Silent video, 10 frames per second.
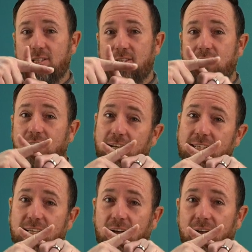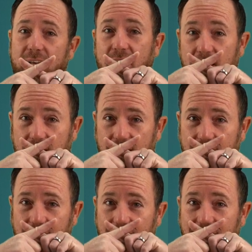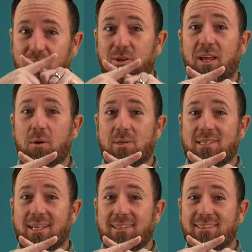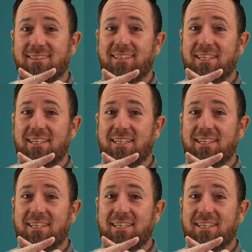turned on its side can look like whiskers.